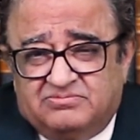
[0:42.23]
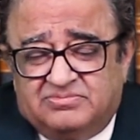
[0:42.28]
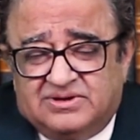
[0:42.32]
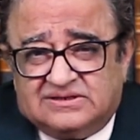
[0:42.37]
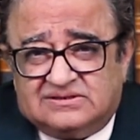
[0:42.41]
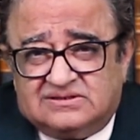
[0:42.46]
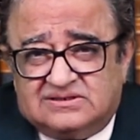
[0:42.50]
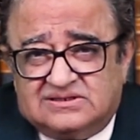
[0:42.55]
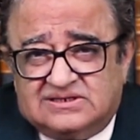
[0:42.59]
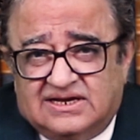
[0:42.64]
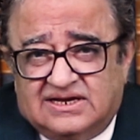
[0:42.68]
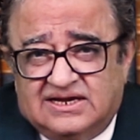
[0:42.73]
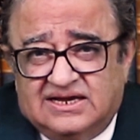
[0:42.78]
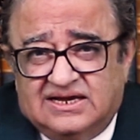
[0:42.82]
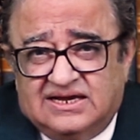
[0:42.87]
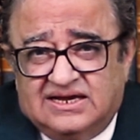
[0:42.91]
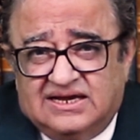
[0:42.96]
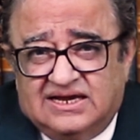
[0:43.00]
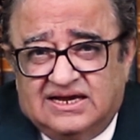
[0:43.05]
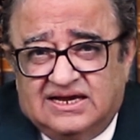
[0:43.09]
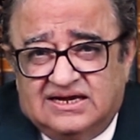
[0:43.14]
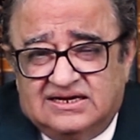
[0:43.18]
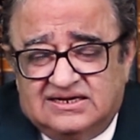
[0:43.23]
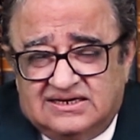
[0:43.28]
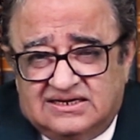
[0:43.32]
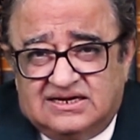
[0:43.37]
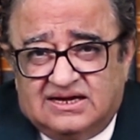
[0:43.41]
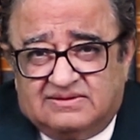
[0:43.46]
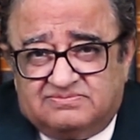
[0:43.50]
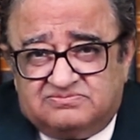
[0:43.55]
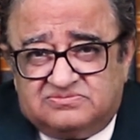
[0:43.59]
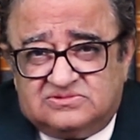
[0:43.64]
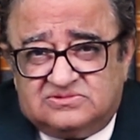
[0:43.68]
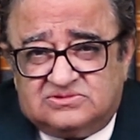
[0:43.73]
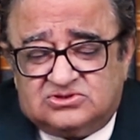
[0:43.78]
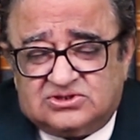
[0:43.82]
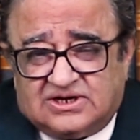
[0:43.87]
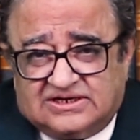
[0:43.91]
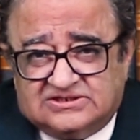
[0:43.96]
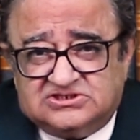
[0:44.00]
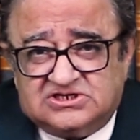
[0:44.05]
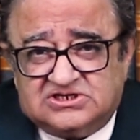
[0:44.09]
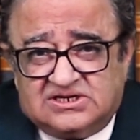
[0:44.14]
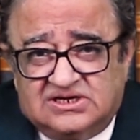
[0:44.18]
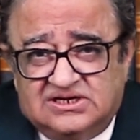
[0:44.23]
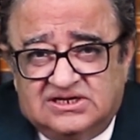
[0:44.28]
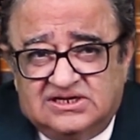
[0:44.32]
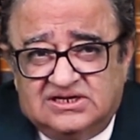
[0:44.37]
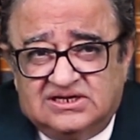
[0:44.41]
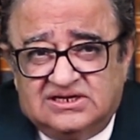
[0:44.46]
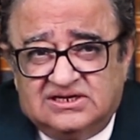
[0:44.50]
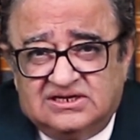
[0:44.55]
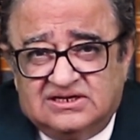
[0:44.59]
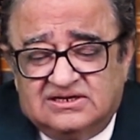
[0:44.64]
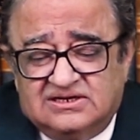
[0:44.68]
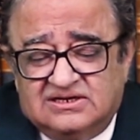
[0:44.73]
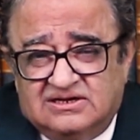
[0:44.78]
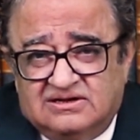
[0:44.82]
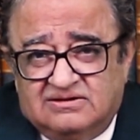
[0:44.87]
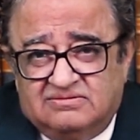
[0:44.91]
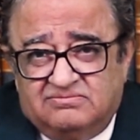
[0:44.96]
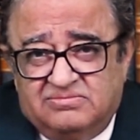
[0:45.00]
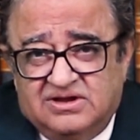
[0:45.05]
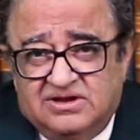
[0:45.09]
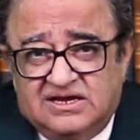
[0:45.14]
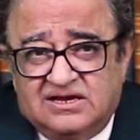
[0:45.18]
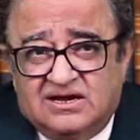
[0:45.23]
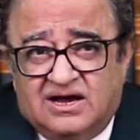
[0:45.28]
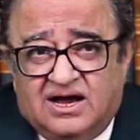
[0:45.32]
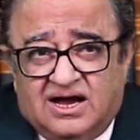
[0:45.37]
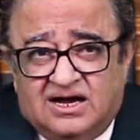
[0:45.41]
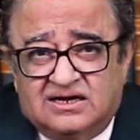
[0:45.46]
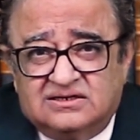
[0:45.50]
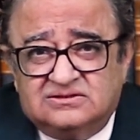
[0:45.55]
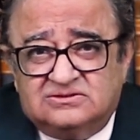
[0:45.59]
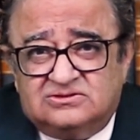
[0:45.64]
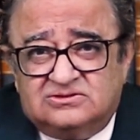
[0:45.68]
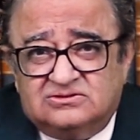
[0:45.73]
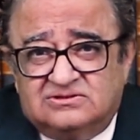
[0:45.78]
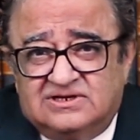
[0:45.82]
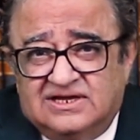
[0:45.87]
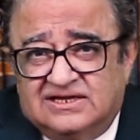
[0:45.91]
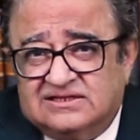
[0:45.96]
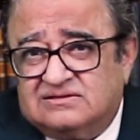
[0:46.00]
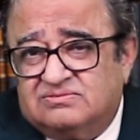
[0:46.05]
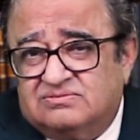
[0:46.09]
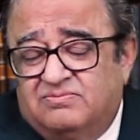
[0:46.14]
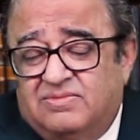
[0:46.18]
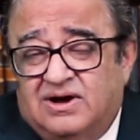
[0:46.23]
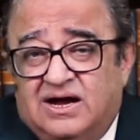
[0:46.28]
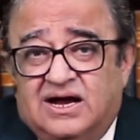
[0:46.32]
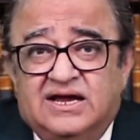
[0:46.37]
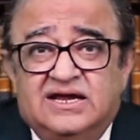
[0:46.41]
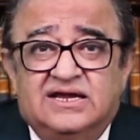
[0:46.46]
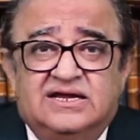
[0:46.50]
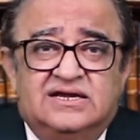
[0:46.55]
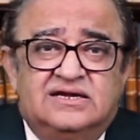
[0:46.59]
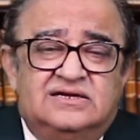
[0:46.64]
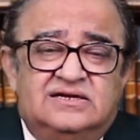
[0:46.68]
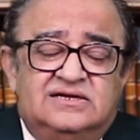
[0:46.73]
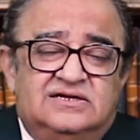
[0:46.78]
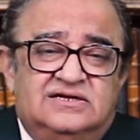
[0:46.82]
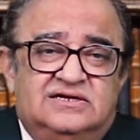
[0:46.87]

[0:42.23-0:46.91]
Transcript: but ended up tragically being hung to death by